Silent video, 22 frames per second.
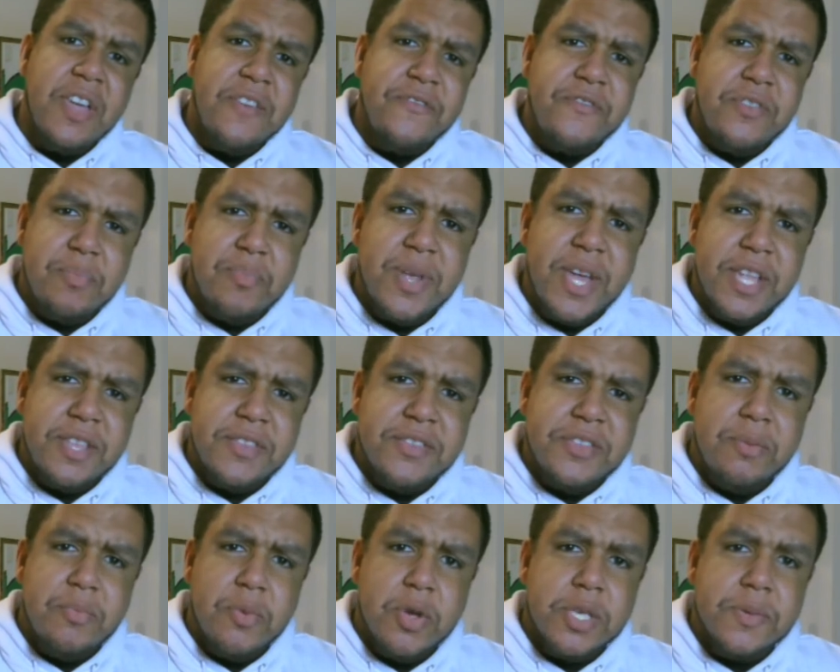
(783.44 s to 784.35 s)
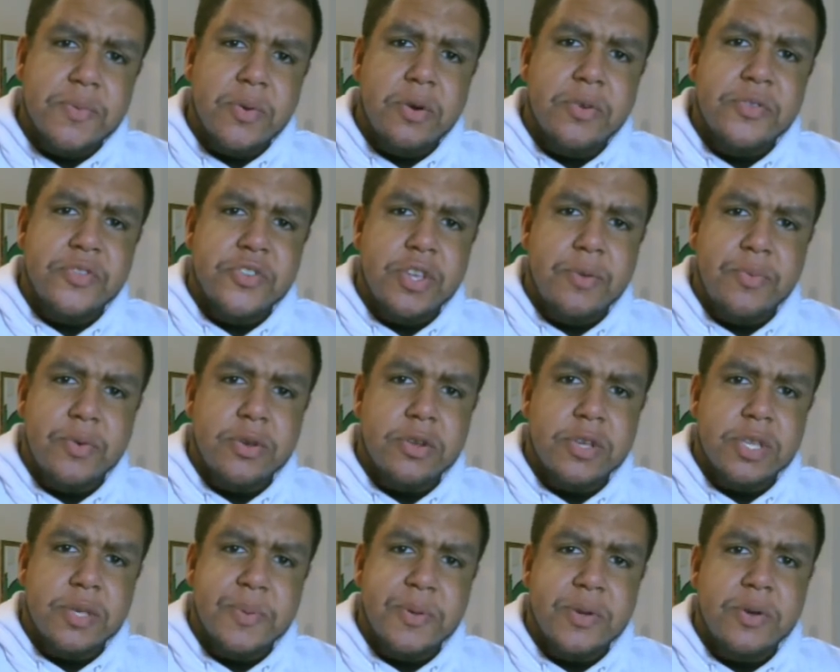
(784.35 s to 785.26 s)
you played Theme Hospital or 2 Point
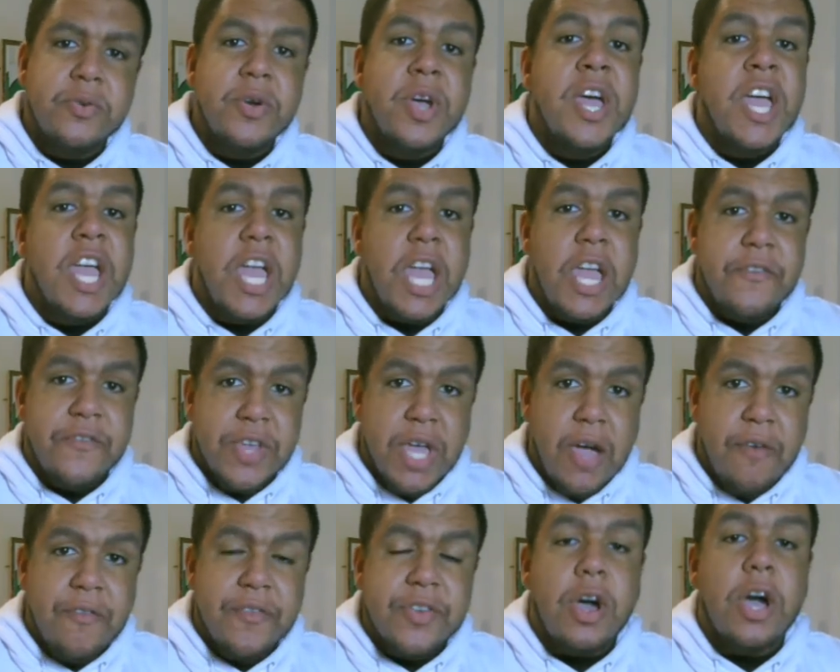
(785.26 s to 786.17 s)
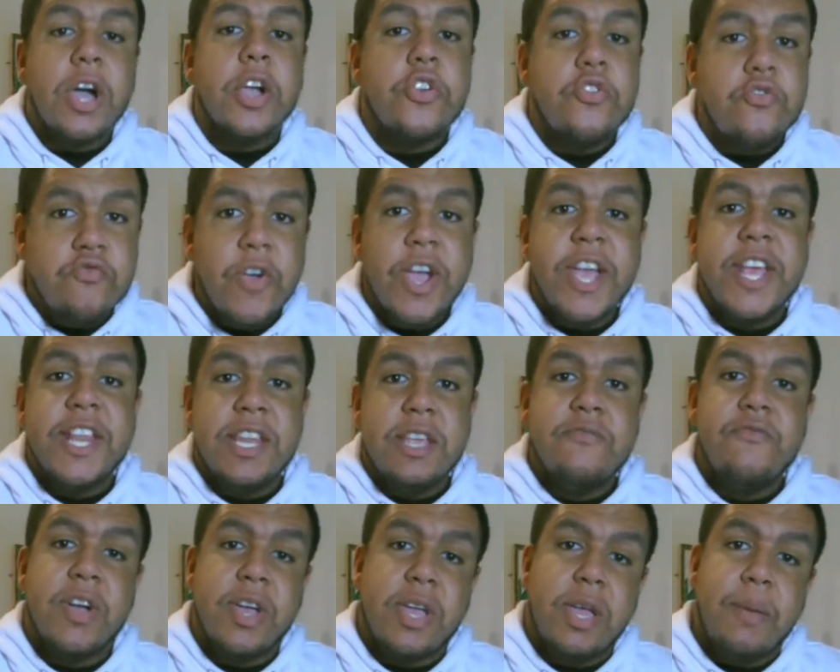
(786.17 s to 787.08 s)
Hospital? If you haven't, I greatly
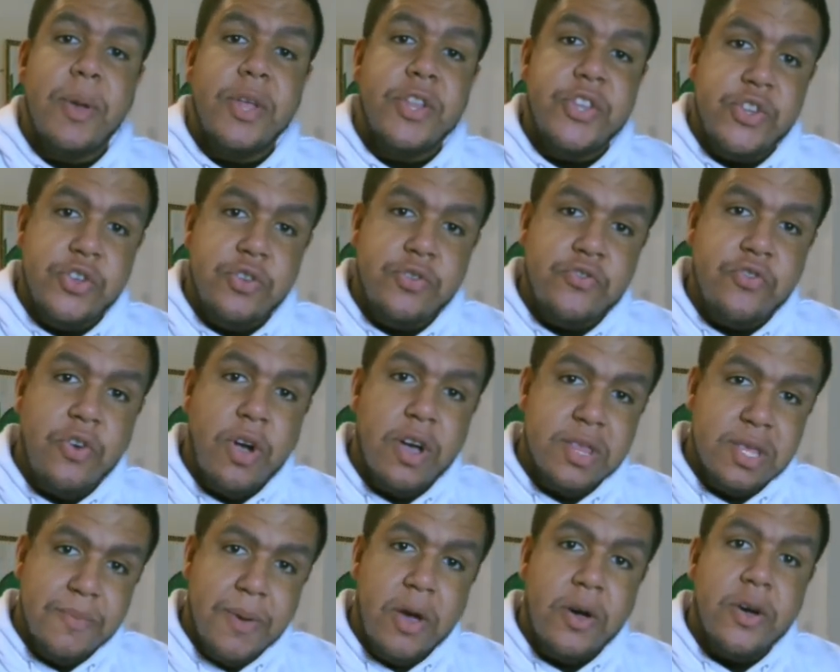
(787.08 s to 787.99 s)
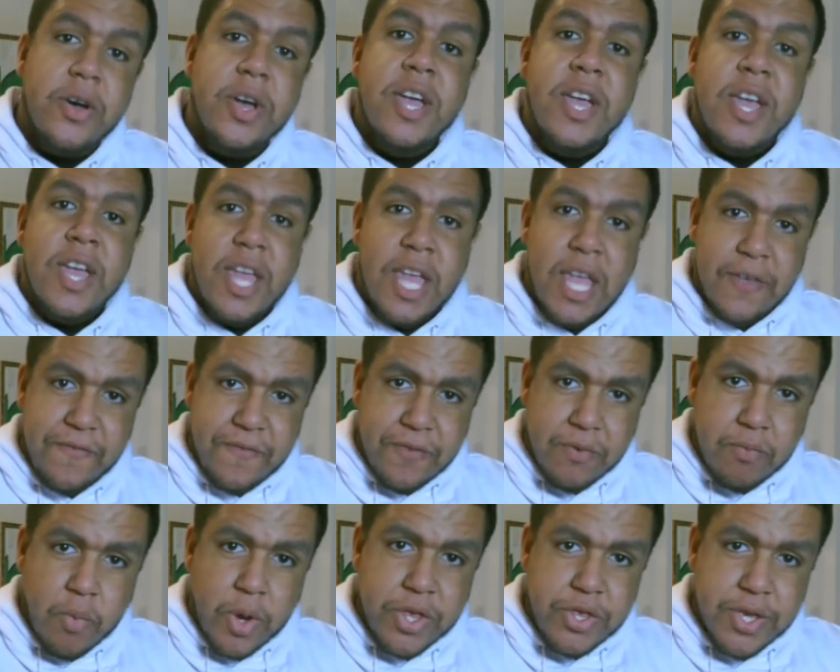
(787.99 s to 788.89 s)
recommend you try them out if
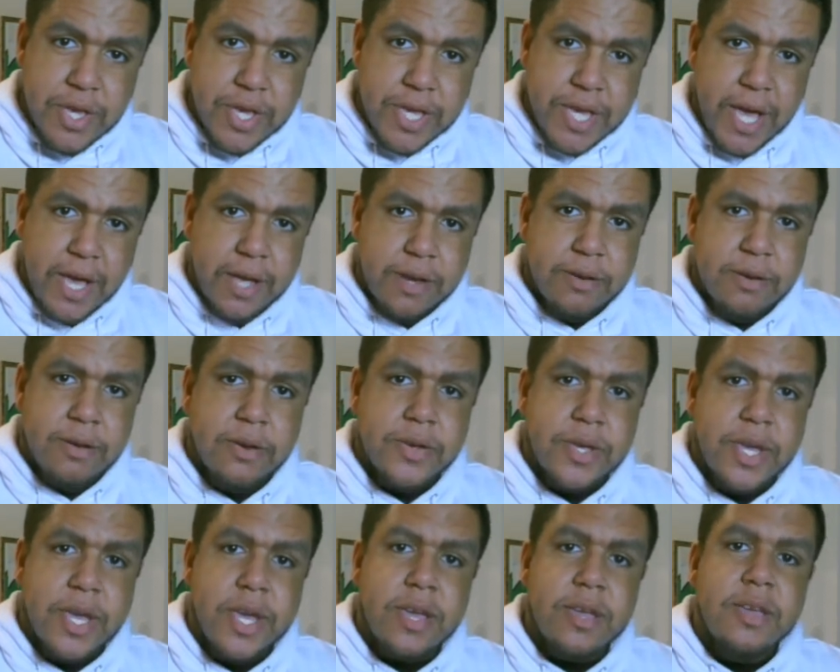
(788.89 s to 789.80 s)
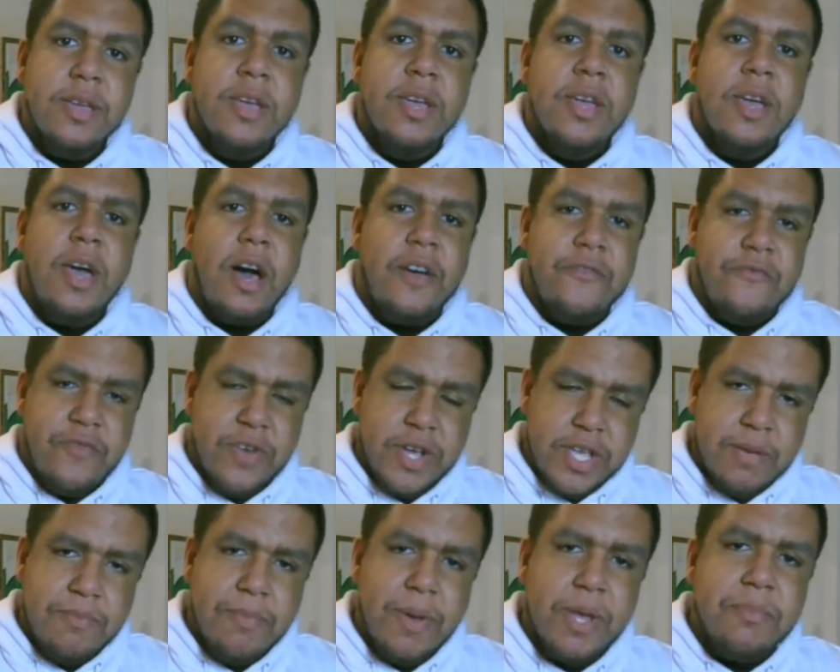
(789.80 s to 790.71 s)
and when you can, okay? I
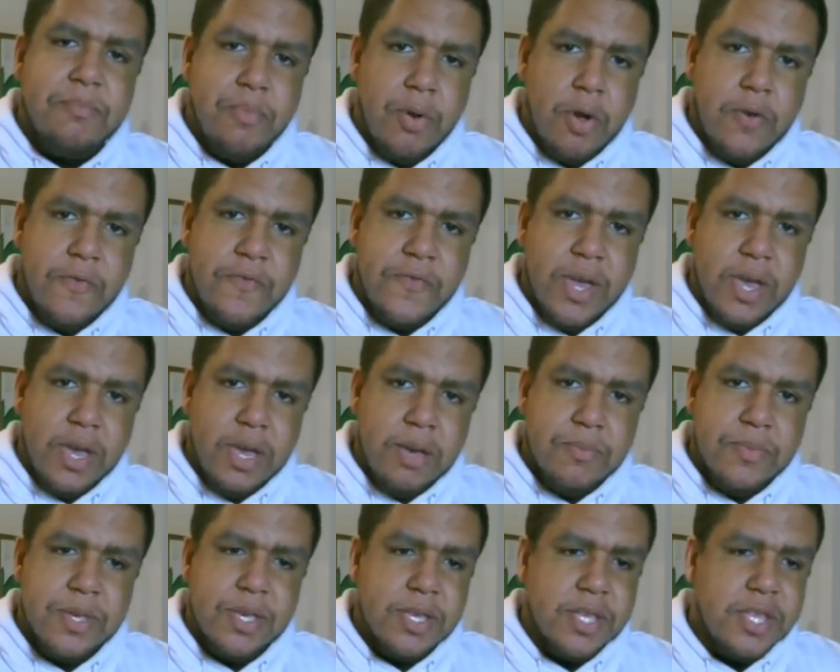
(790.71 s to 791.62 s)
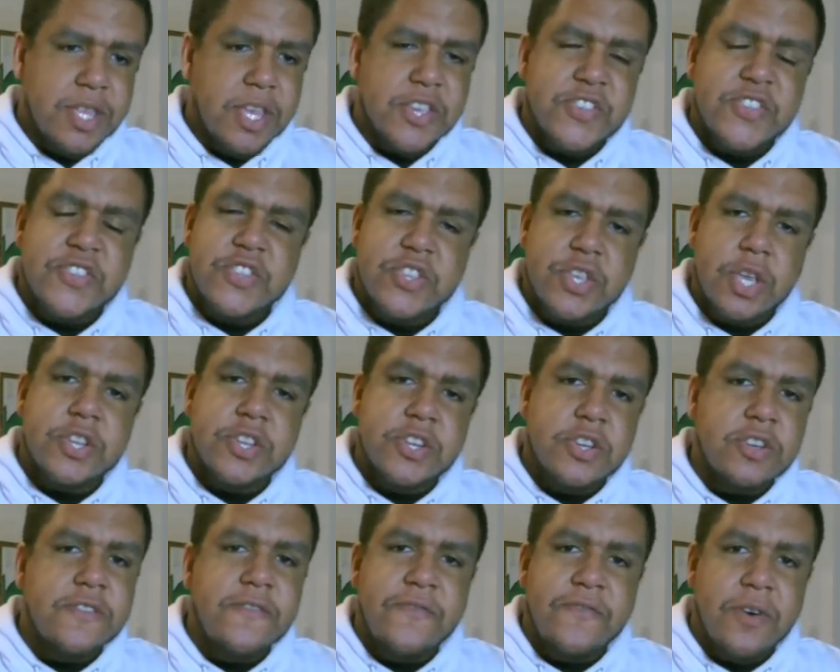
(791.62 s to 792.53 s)
recommend both games. They're such
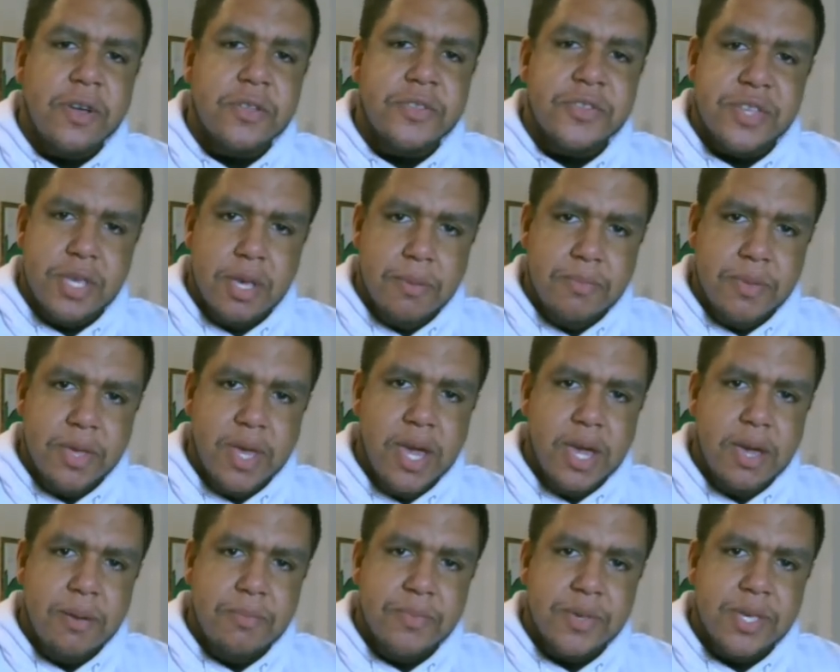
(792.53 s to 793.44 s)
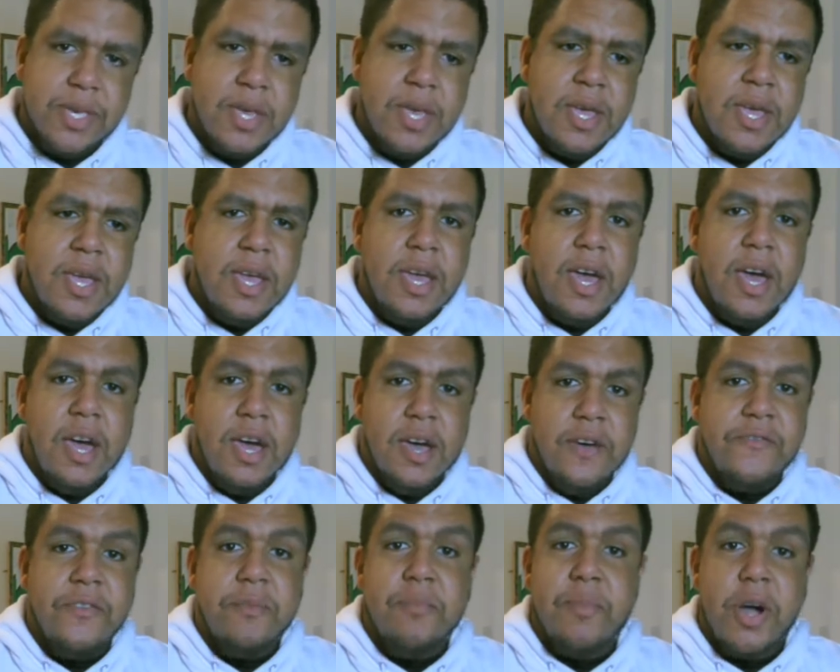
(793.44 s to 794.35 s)
good fun sim games.
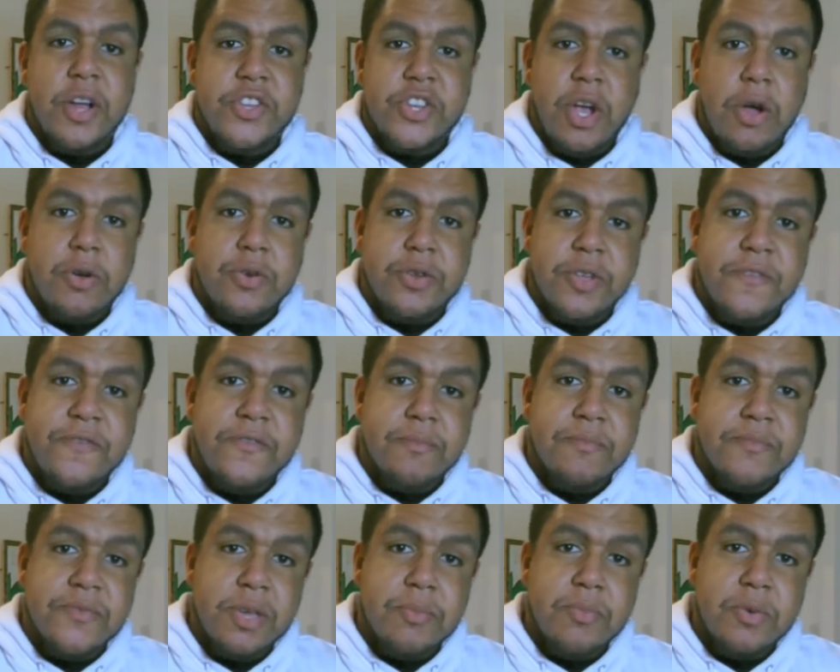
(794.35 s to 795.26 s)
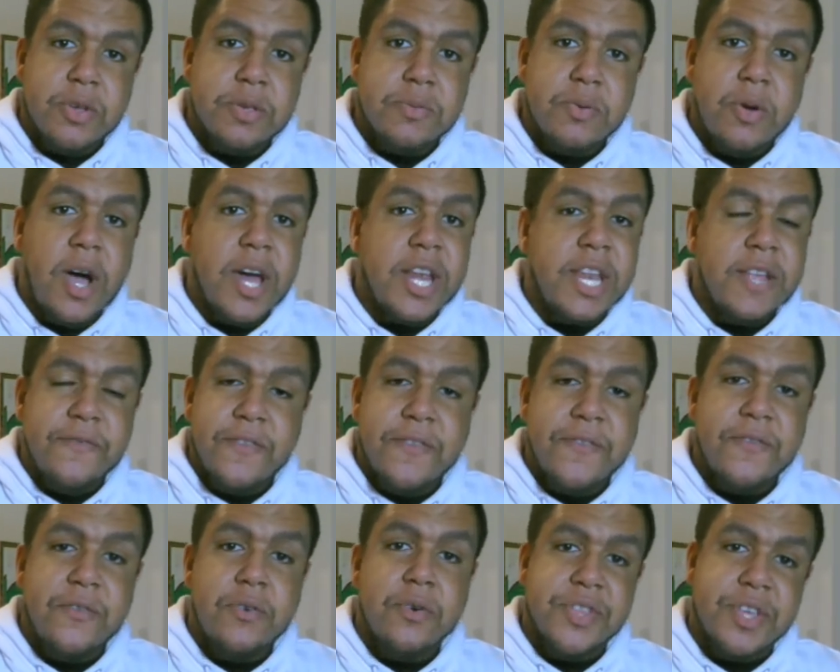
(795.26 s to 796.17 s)
From my childhood, from Theme Hospital, I never
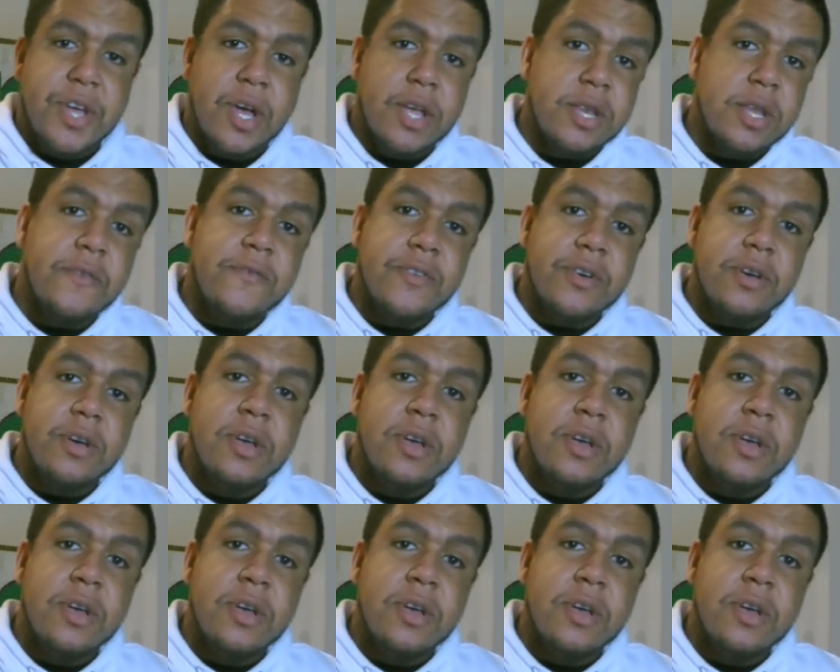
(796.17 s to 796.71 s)
thought that another